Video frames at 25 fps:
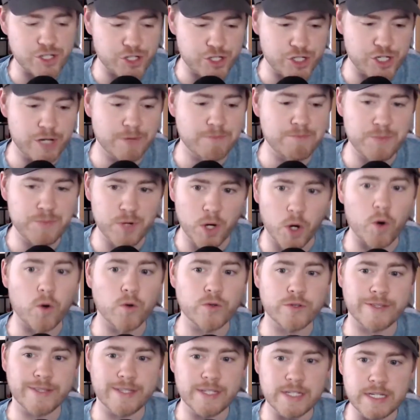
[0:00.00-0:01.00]
Jim
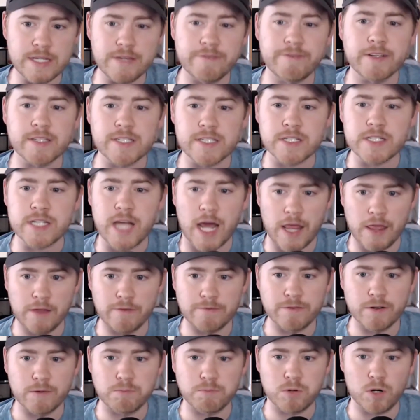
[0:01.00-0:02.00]
Knowles on the defensive side of the
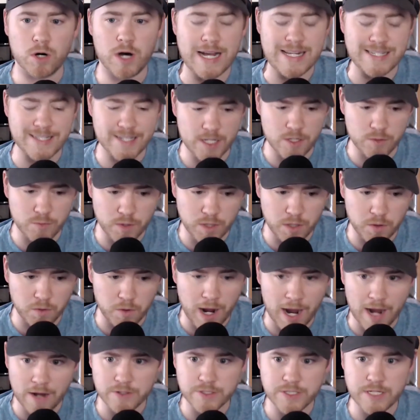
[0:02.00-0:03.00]
football, I said it when
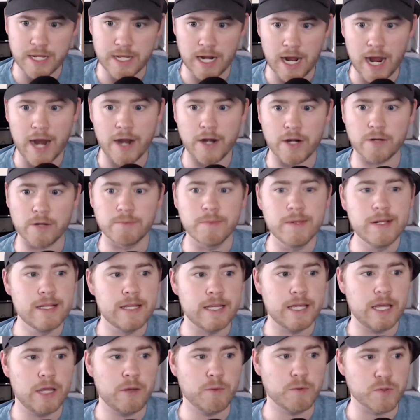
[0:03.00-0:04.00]
Ohio State hired him,
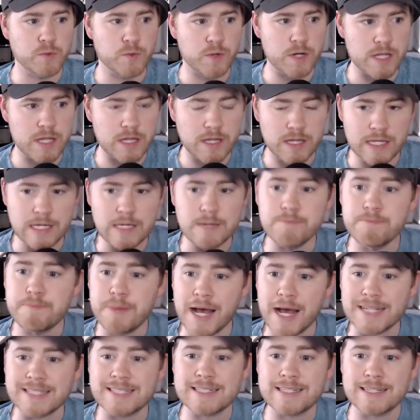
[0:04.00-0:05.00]
it was one of the
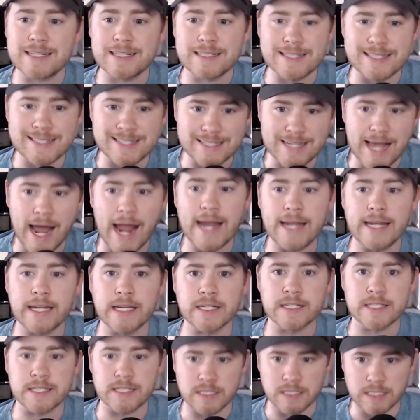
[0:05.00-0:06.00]
best
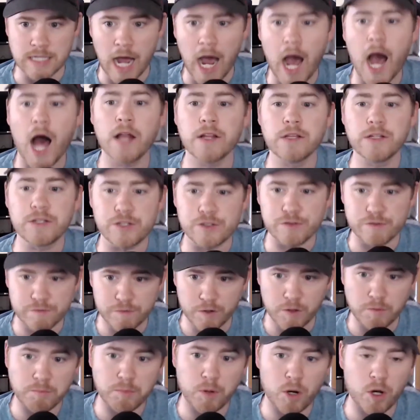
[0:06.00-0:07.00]
signings in college
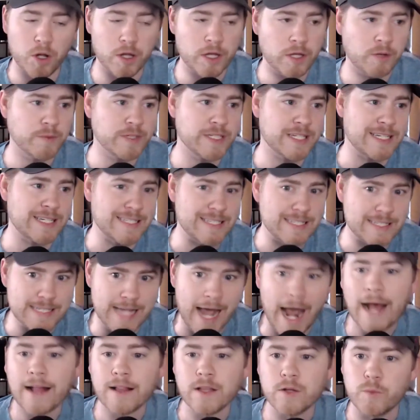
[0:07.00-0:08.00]
football. It was
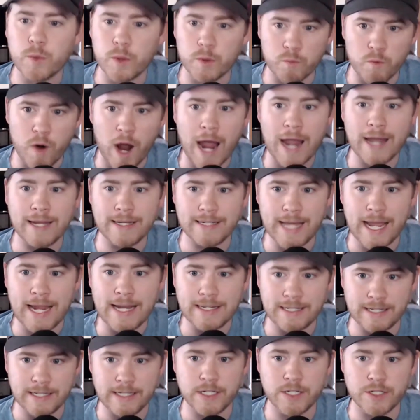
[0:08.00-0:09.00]
exactly what Ryan
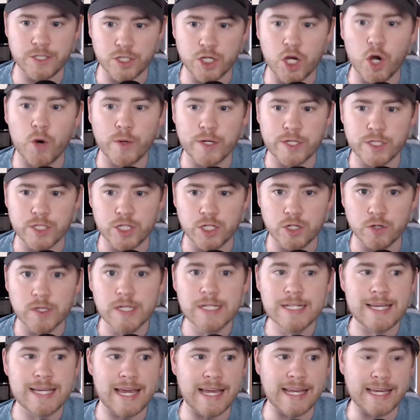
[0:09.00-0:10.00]
Day needed to go and do
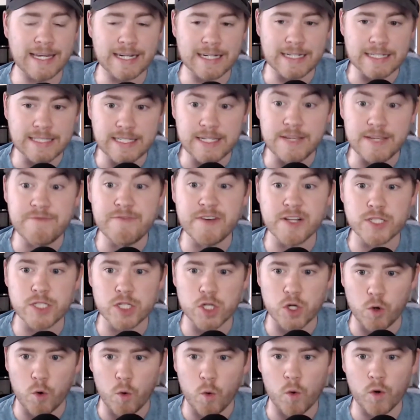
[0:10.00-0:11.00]
and get a
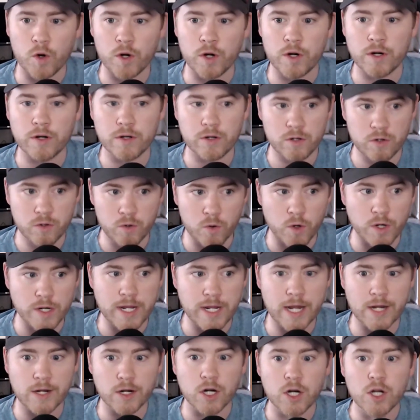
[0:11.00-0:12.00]
defensive
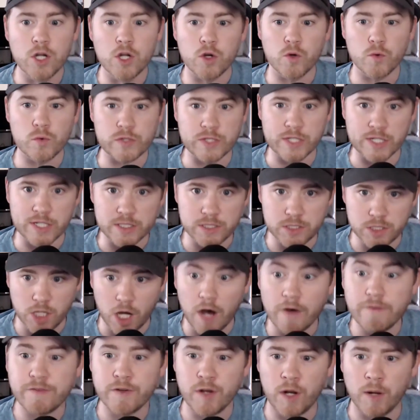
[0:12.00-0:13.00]
coordinator who was going to
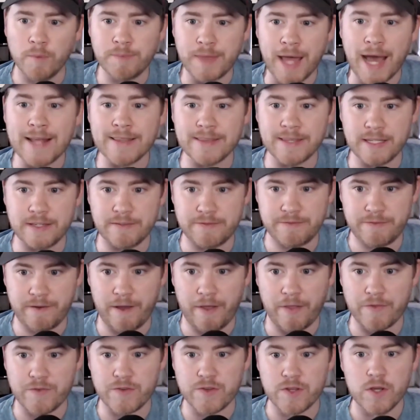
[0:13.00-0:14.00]
toughen up that
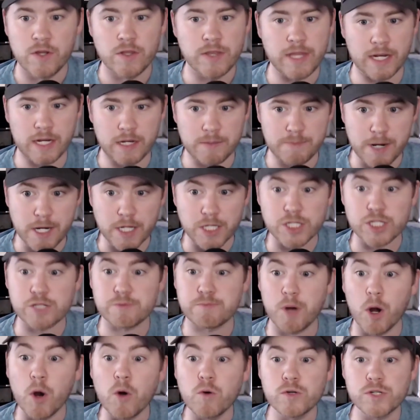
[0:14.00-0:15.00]
defense that had been
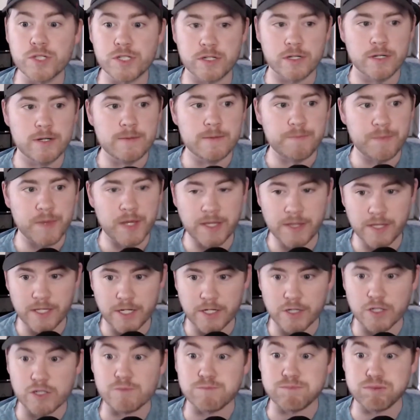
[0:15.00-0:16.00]
exposed in the
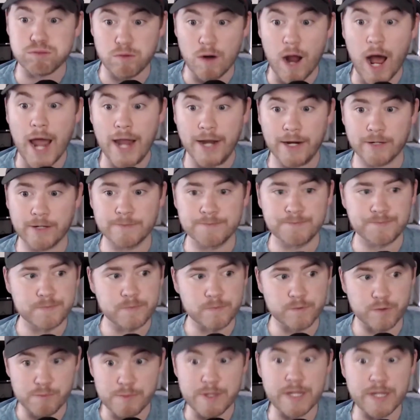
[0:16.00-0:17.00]
years prior
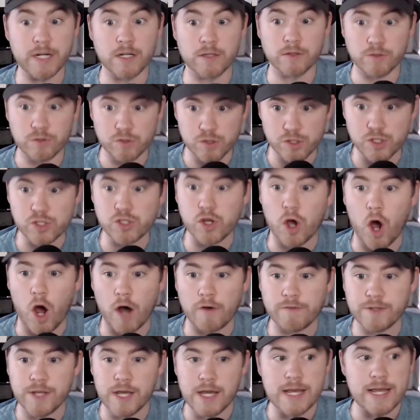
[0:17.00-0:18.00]
for being a little
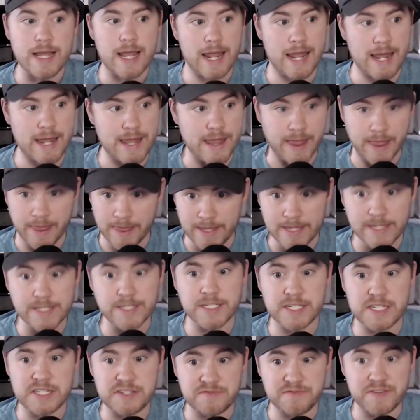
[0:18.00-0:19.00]
soft. And
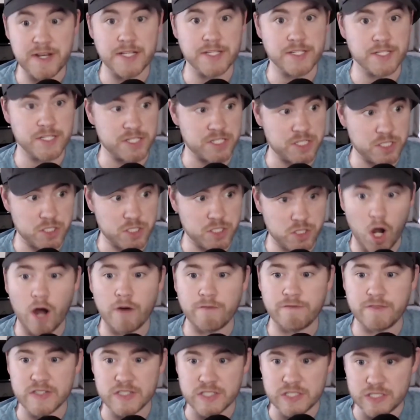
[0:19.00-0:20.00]
this defense is
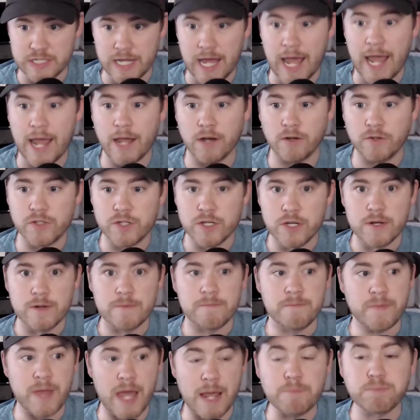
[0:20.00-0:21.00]
tough as nails.
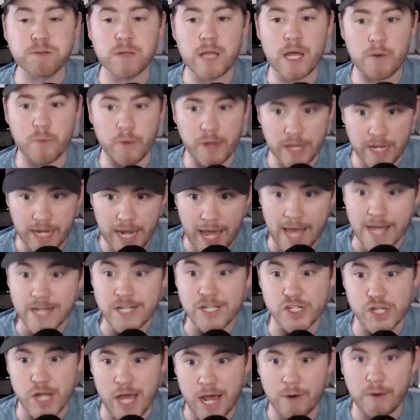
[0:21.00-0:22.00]
They play with an
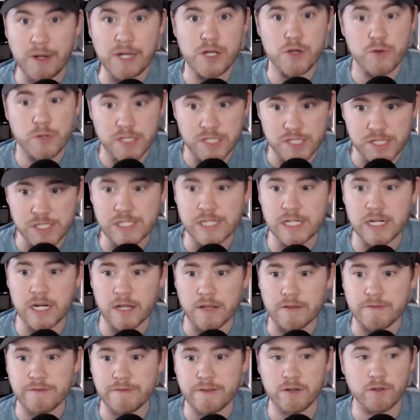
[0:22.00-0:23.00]
edge now, and you could see it
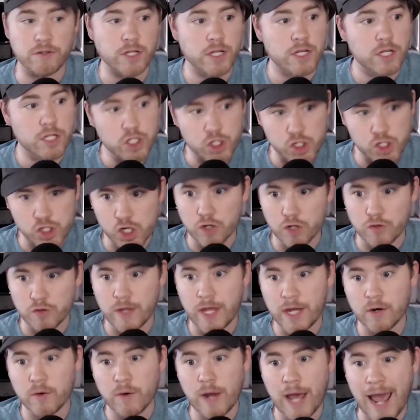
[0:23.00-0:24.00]
on the field. Sure,
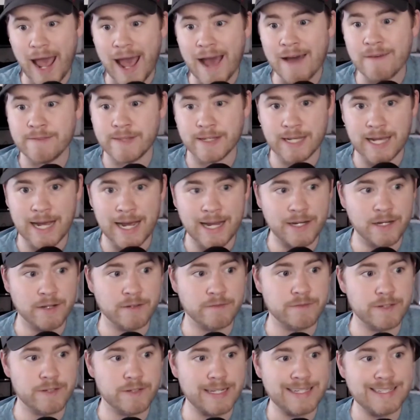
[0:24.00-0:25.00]
they don't have the kind
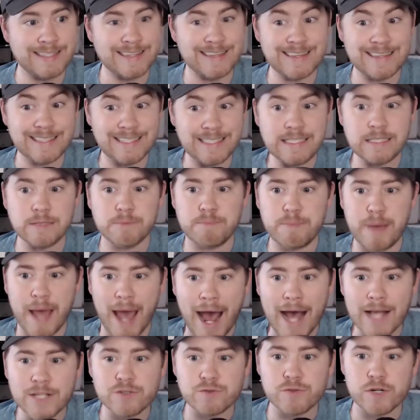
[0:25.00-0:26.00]
of elite
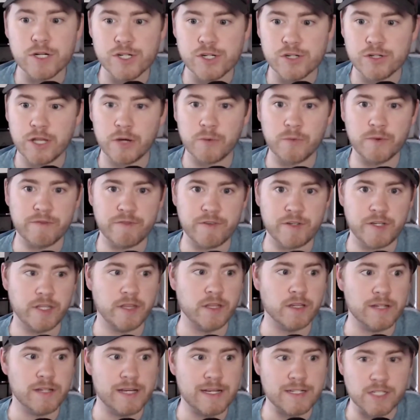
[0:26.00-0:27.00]
pass rusher that we've
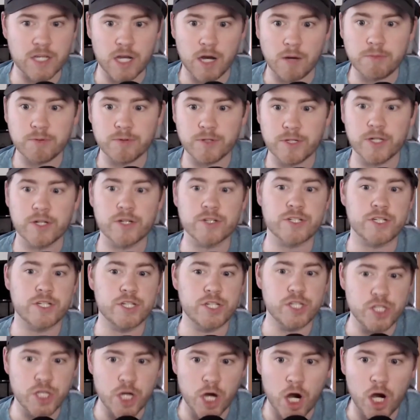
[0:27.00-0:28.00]
seen the last couple of years
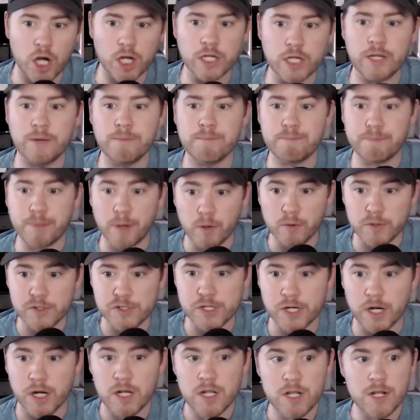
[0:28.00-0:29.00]
in Young and
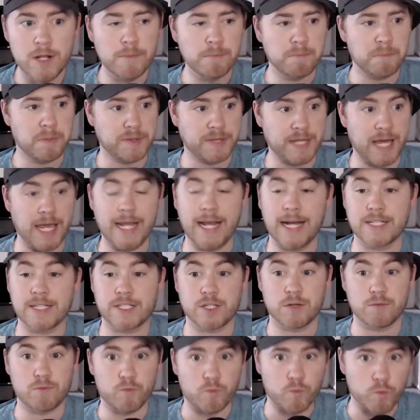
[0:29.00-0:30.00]
Bosa, but they got
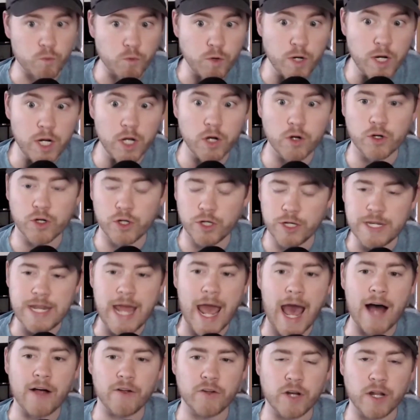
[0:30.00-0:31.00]
some real good
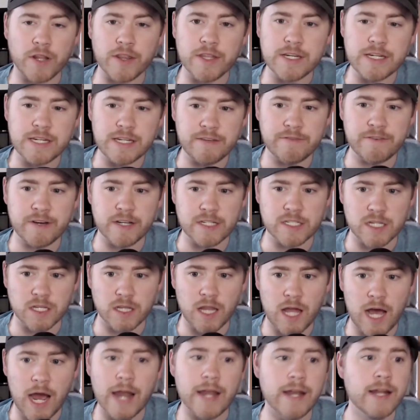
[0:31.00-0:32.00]
talent on the defensive
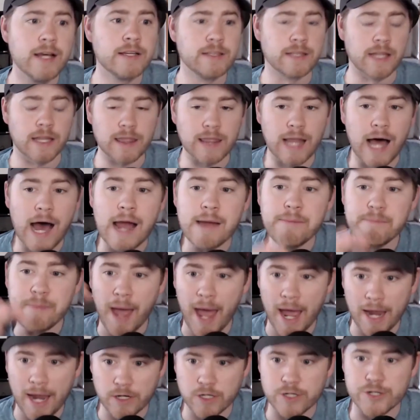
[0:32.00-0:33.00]
line. The
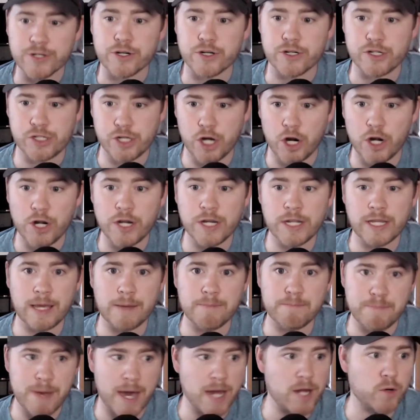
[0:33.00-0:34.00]
linebackers are starting to
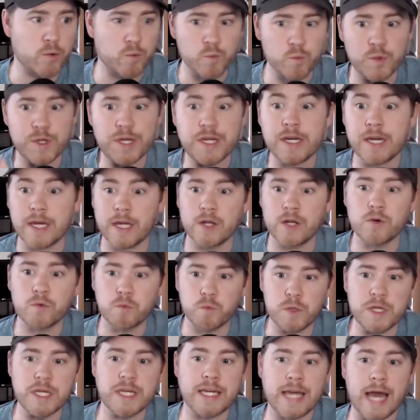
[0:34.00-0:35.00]
get better week in
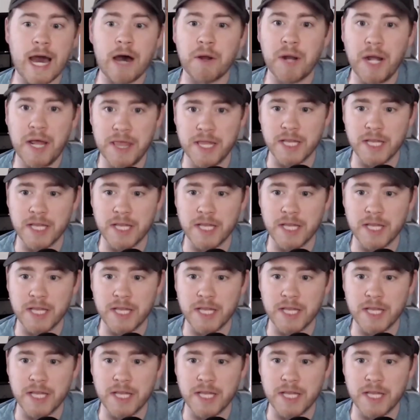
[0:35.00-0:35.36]
and week out.